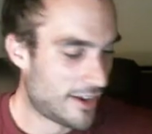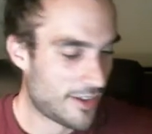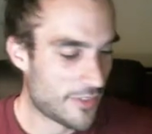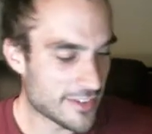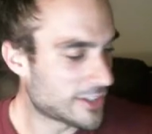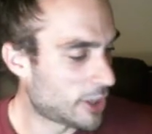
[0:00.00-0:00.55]

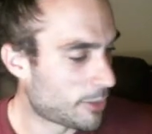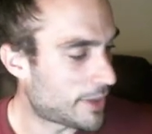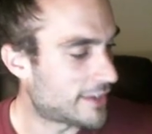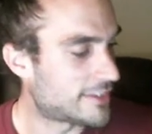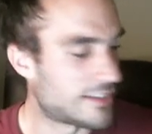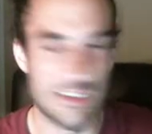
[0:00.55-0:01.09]
This little
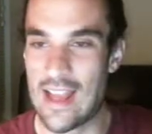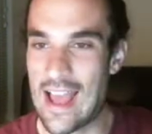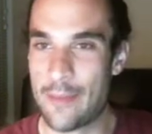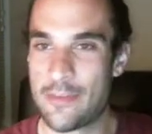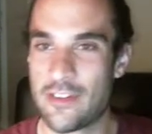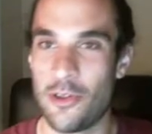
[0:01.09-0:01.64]
bastard is an
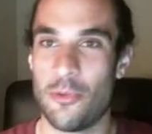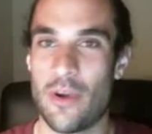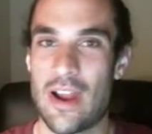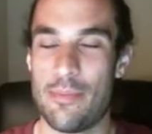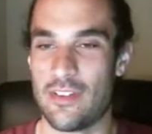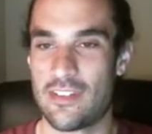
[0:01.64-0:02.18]
absolute
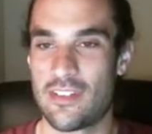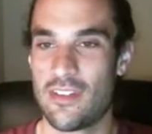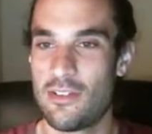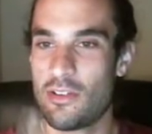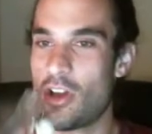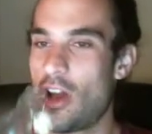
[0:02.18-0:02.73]
rapist.
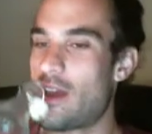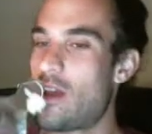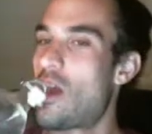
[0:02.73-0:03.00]
Good golly.